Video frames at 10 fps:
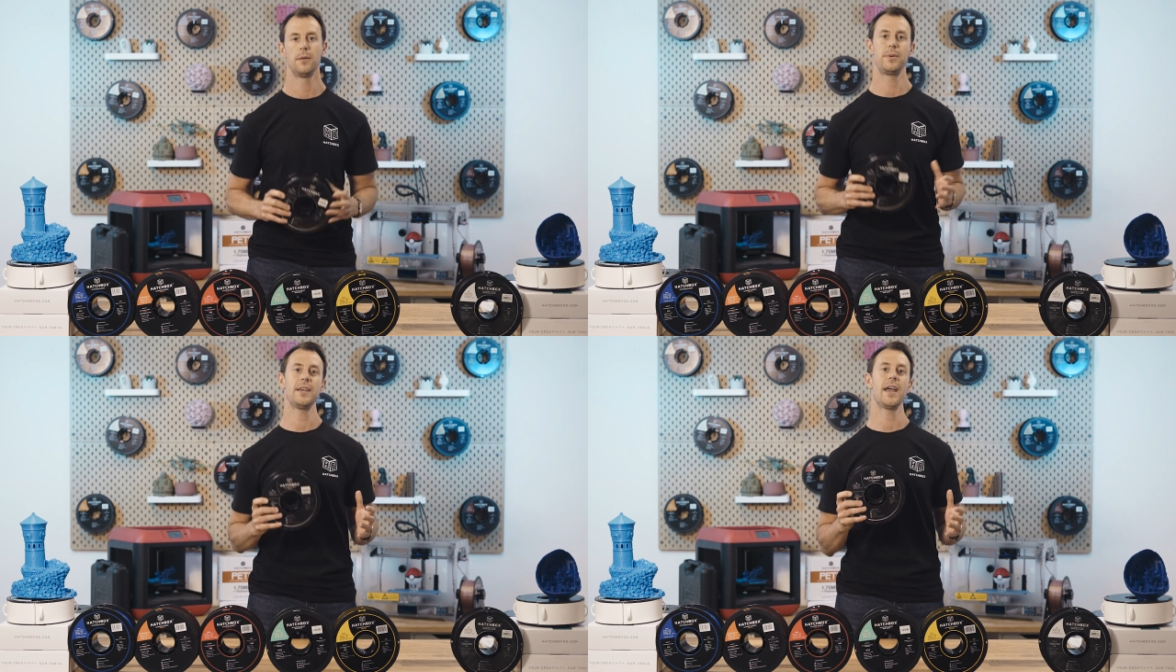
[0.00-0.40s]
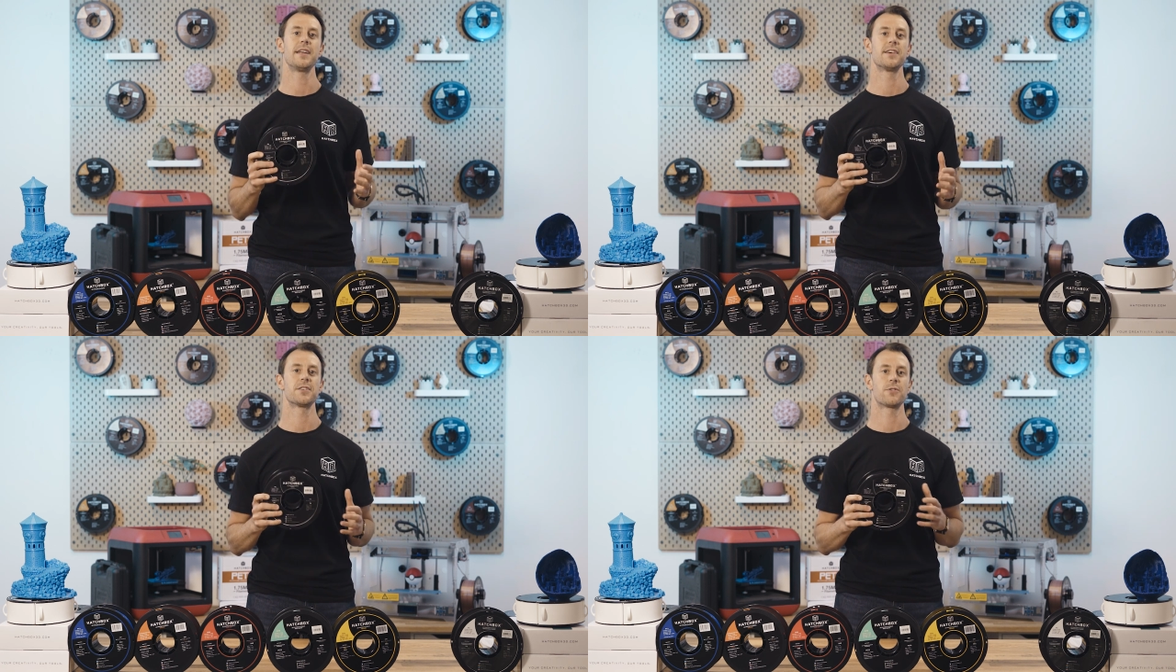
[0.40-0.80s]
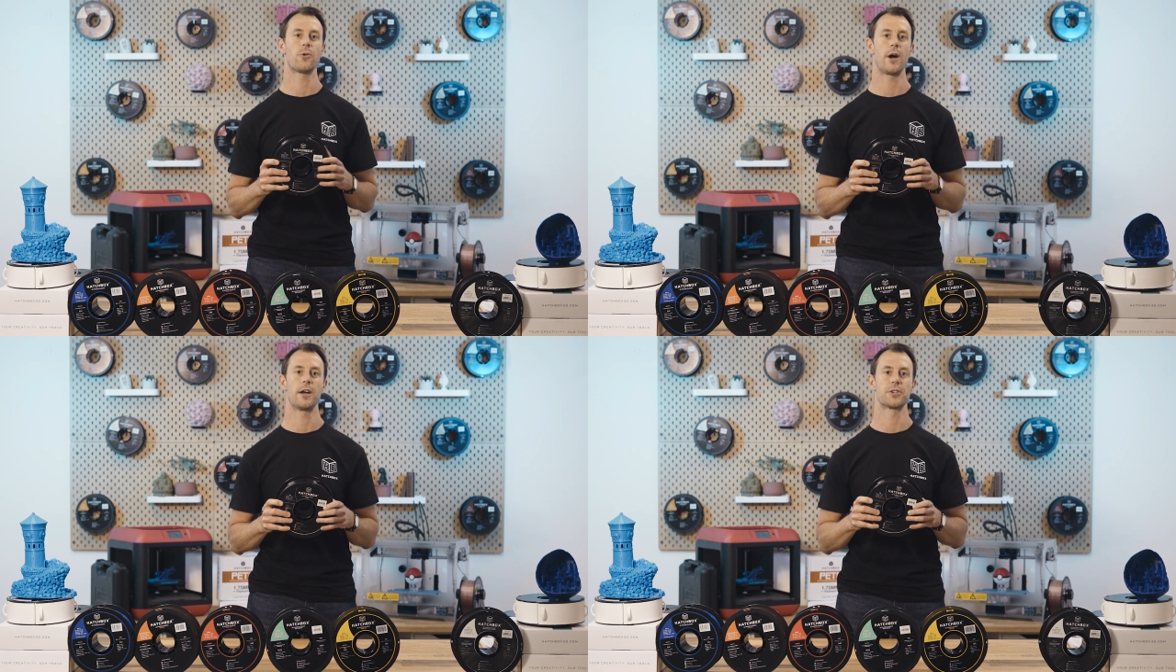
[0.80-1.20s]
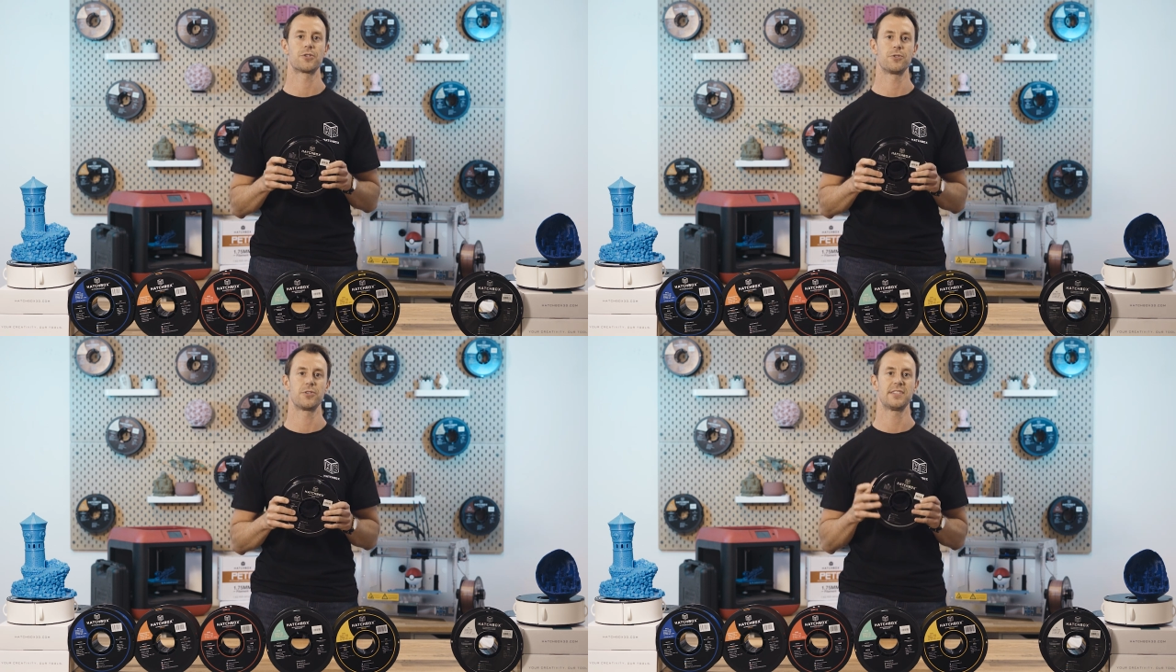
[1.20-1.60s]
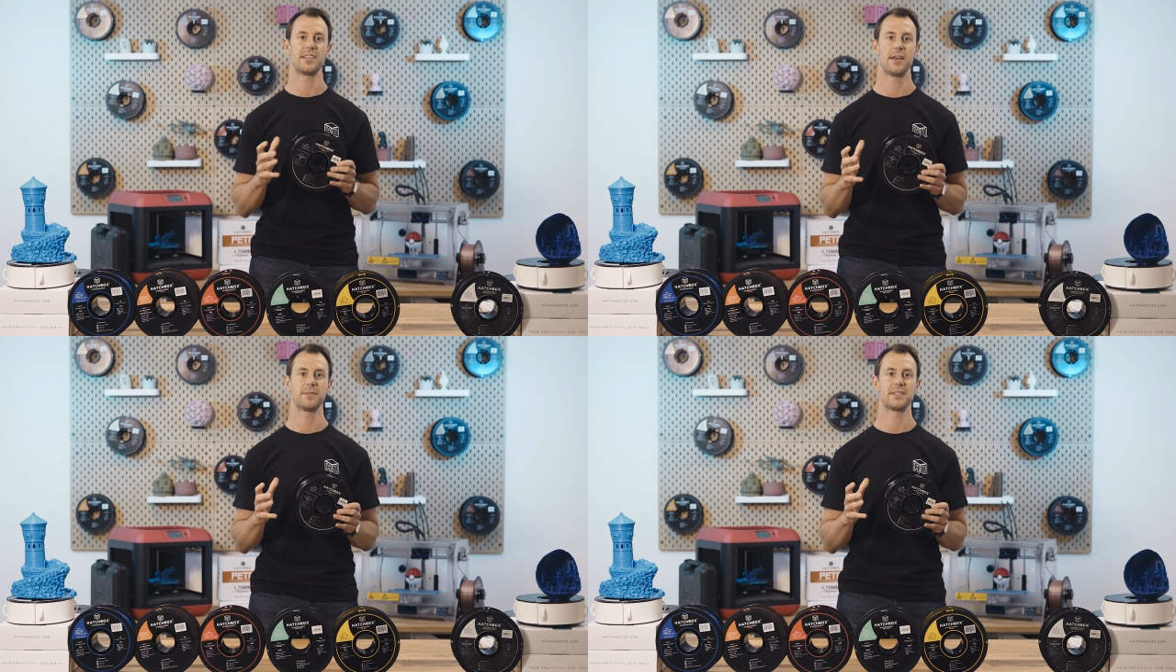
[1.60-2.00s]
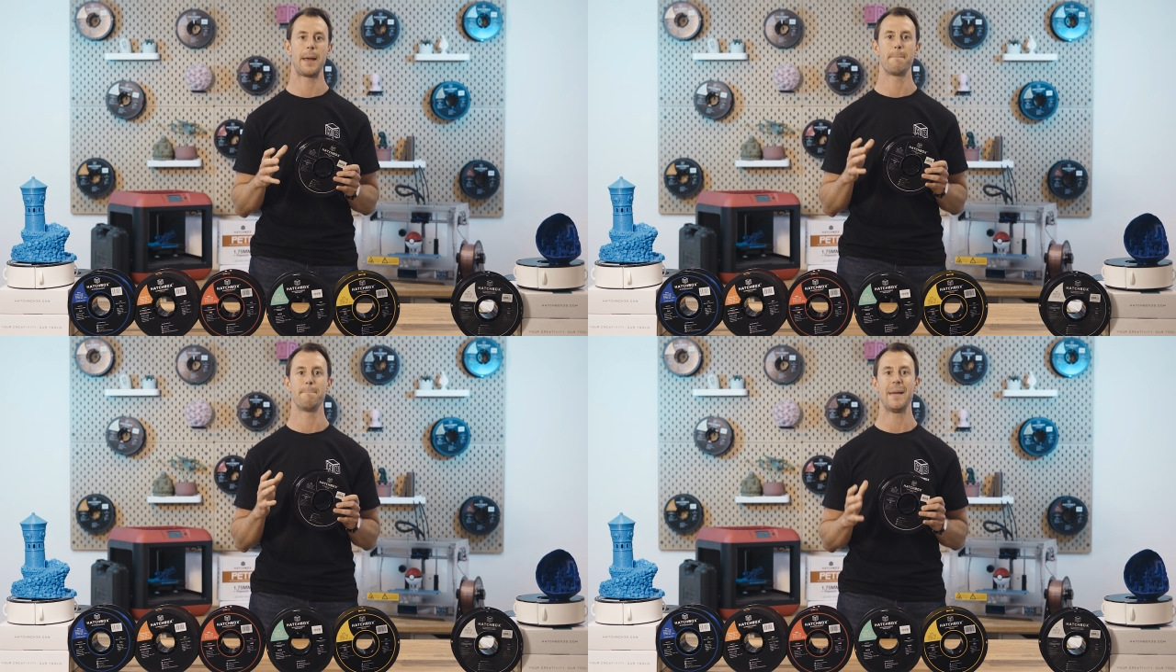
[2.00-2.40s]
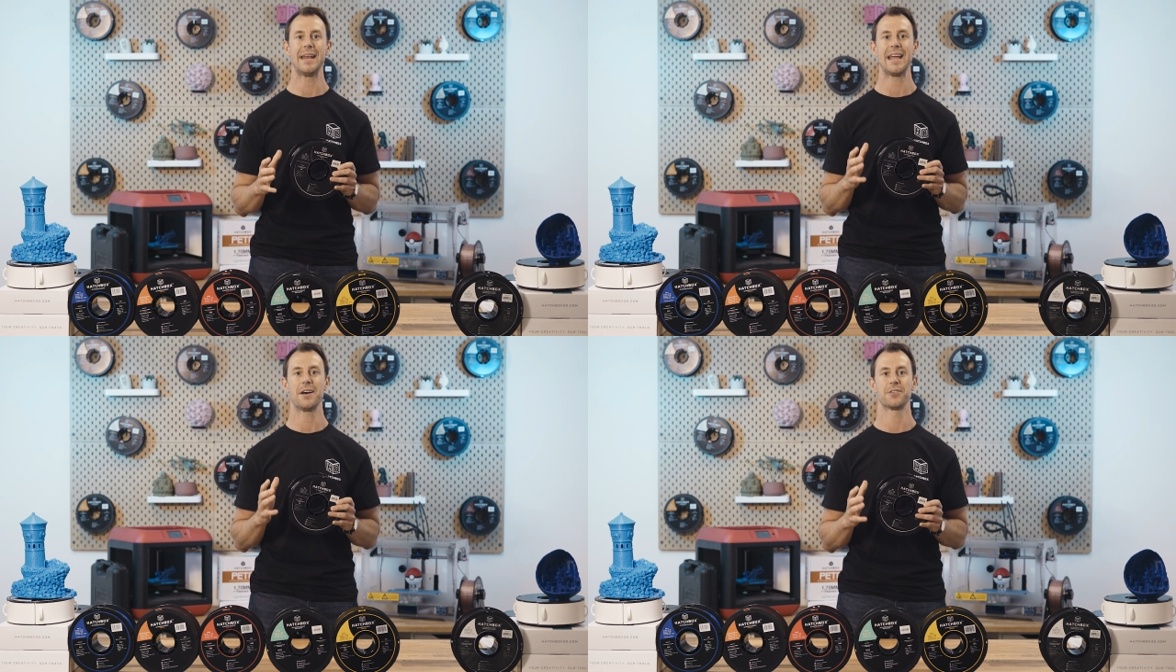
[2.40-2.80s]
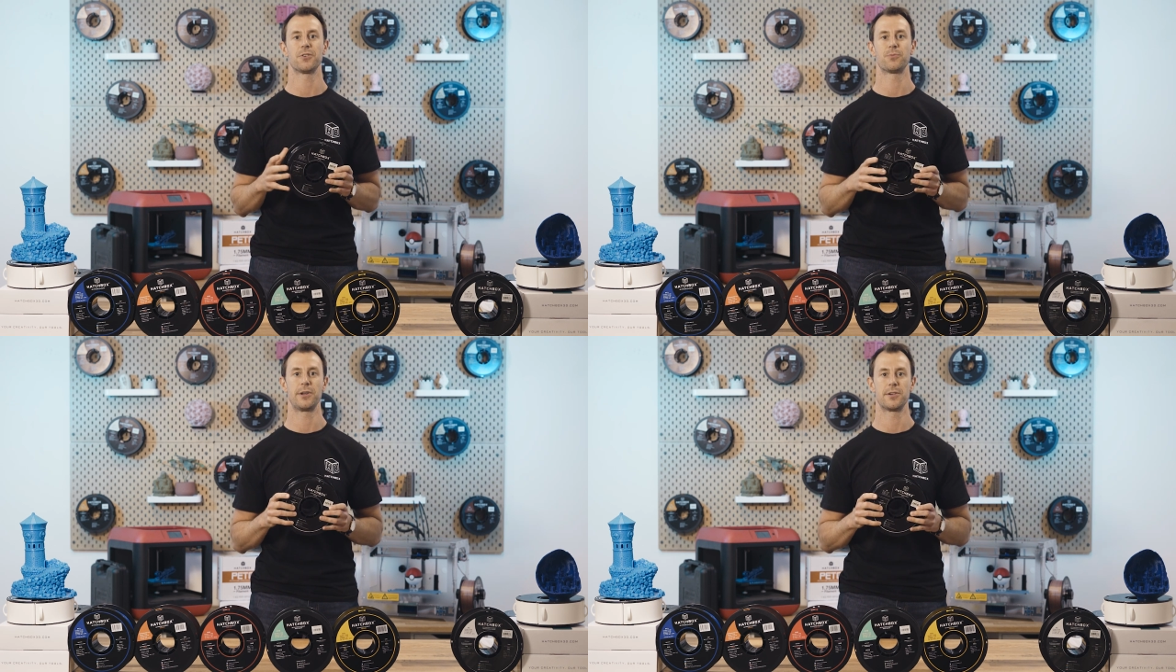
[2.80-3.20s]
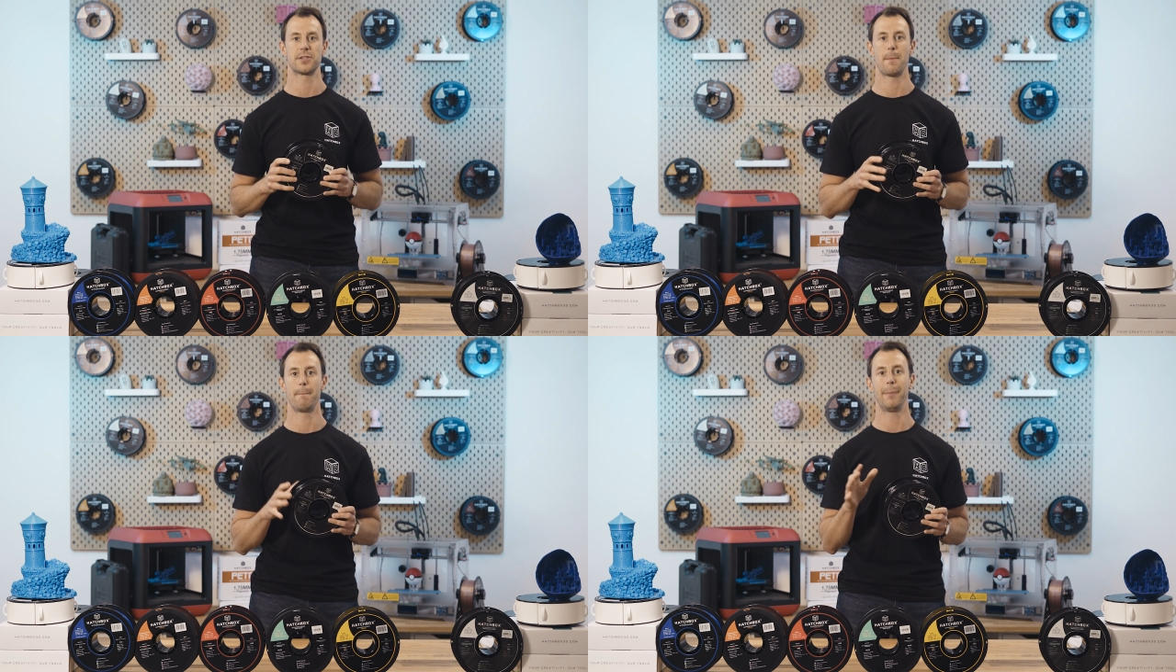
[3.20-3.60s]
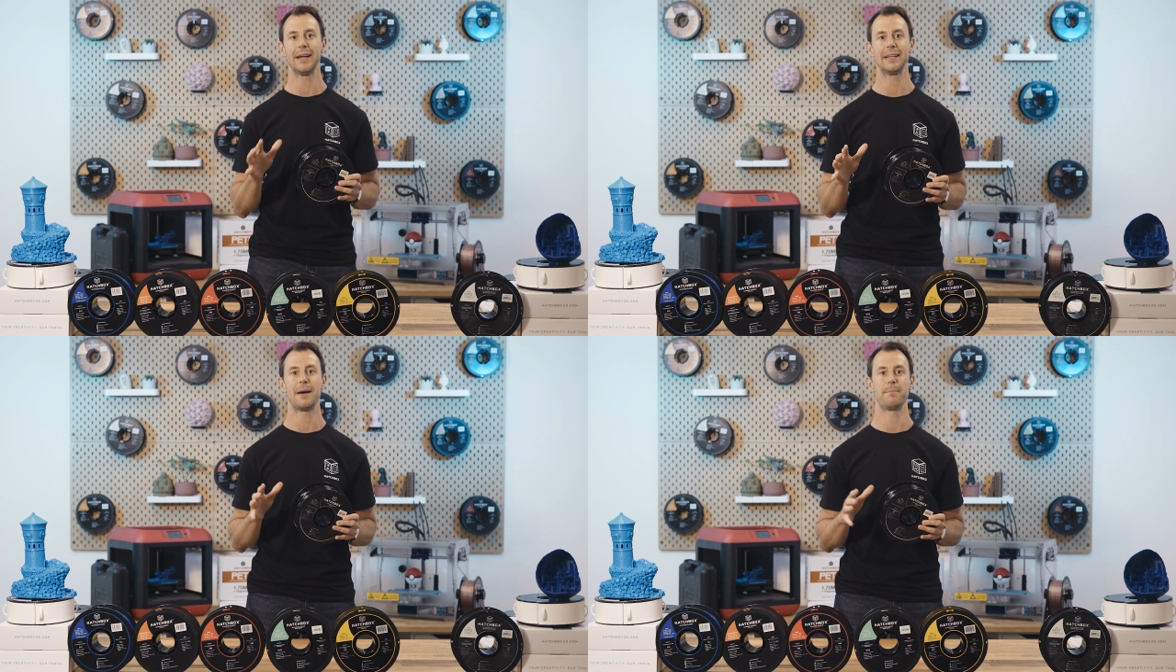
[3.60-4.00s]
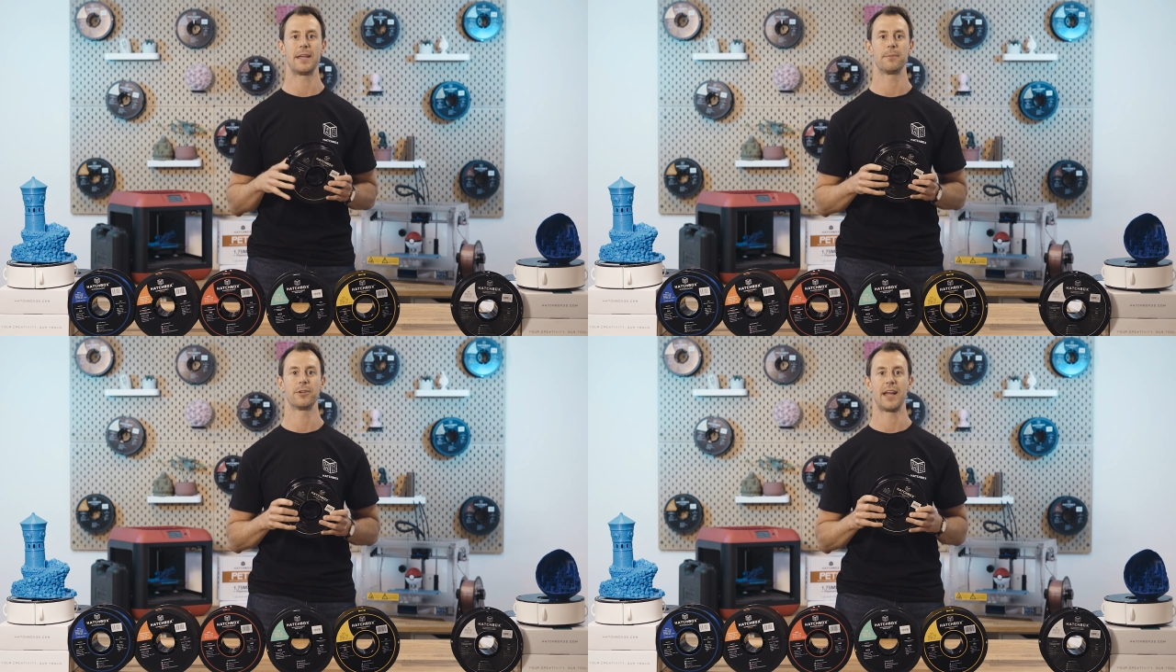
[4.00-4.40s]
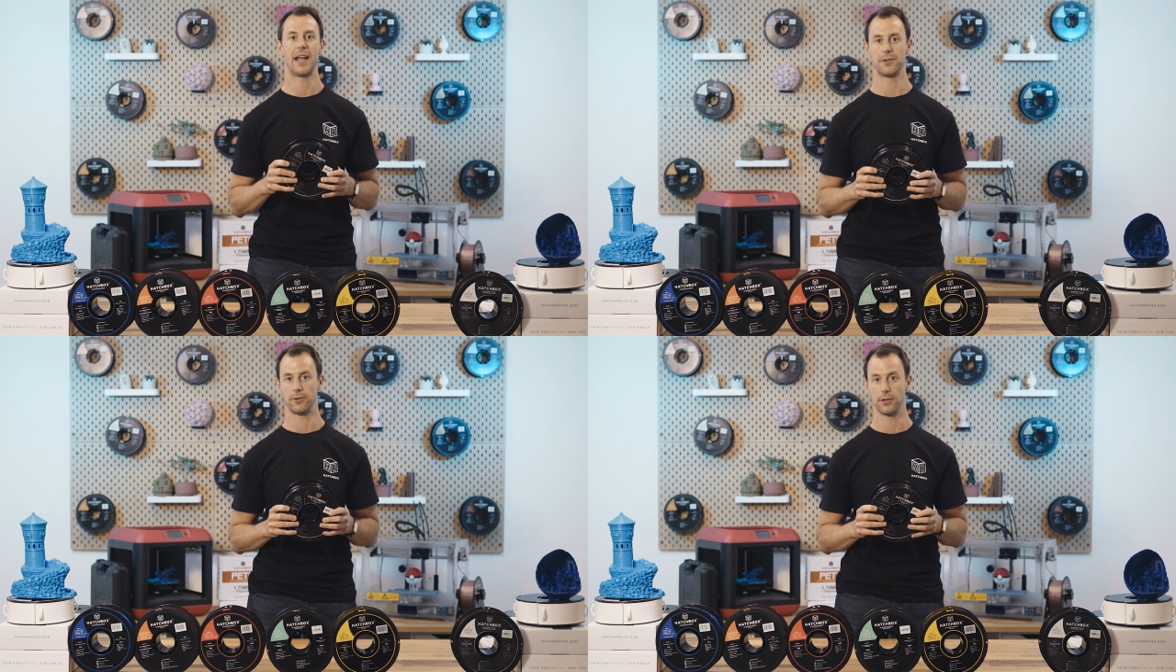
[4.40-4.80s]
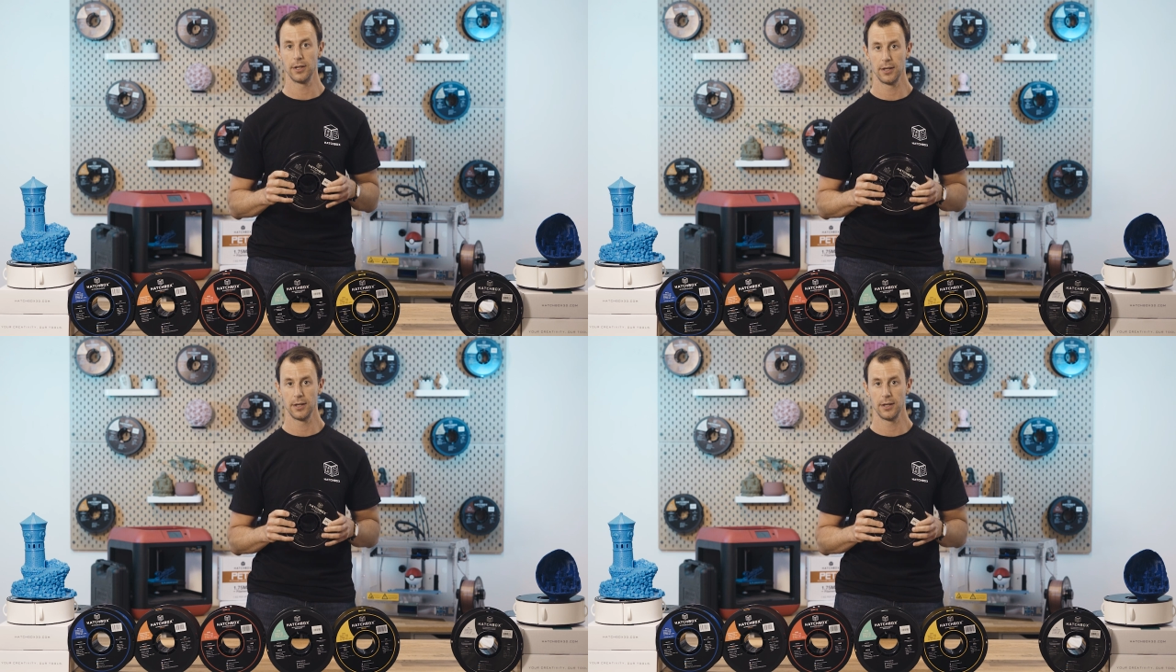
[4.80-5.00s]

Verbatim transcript: PA does require extrusion temps that many household printers might not be able to handle,